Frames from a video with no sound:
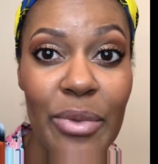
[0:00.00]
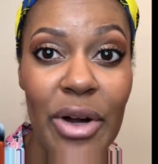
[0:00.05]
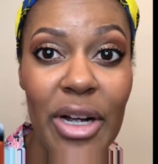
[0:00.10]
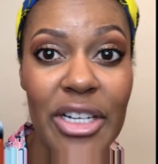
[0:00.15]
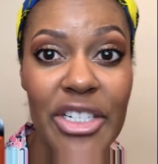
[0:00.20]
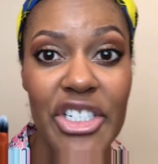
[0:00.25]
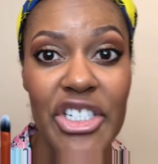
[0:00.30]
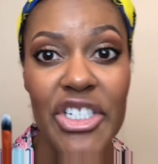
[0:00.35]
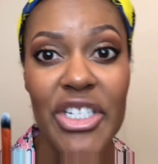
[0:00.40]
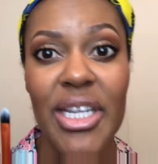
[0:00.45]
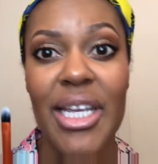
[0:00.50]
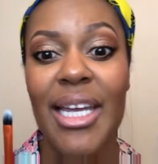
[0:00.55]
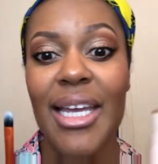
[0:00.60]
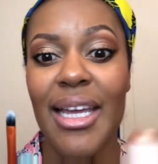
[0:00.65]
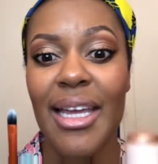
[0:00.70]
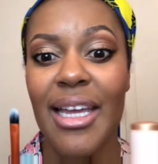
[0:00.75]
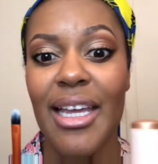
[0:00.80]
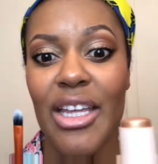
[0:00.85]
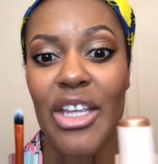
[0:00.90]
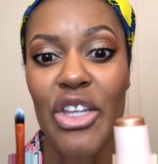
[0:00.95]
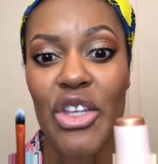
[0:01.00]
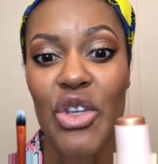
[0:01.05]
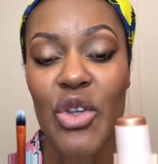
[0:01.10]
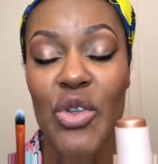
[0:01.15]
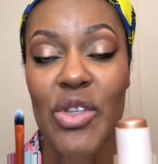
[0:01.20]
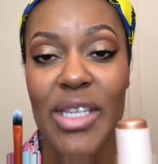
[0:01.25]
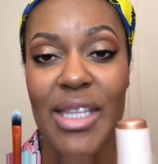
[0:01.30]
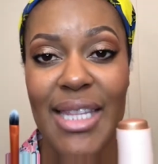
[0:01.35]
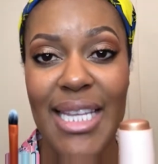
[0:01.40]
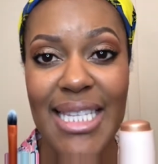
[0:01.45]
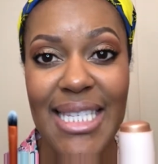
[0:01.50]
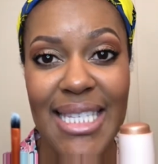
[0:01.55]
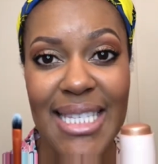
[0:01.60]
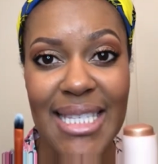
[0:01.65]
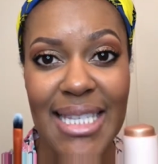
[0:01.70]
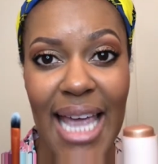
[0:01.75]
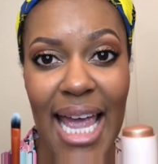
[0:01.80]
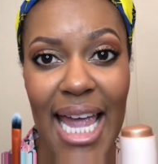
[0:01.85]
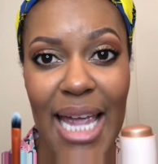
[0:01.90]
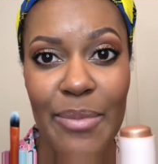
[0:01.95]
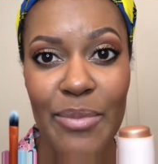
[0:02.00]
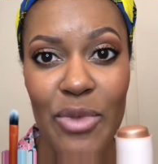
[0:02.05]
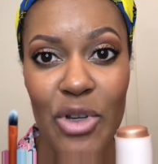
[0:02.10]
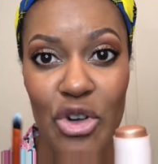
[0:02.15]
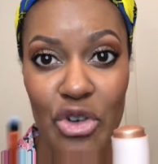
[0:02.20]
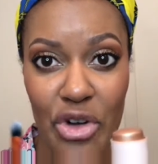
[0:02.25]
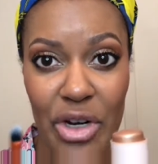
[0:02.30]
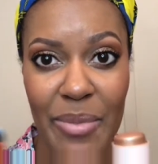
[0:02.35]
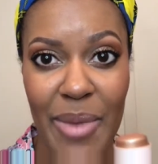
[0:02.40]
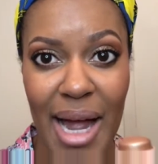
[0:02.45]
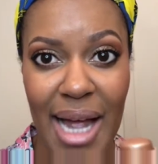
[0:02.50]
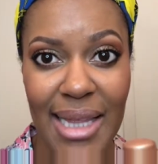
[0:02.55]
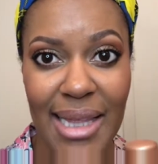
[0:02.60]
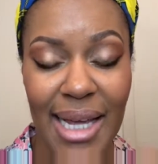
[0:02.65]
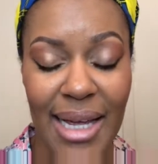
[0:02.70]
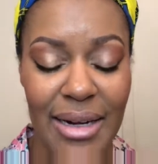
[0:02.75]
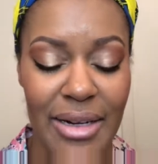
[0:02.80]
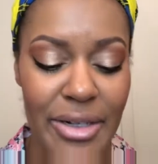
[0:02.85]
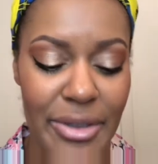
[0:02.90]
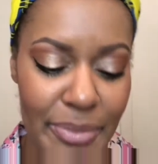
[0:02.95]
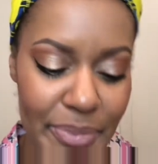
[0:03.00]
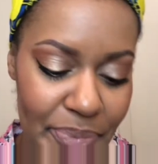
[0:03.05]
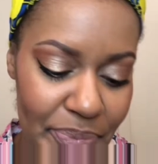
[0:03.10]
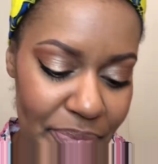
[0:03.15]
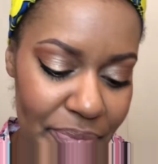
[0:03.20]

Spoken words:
brush using that same cream highlighter.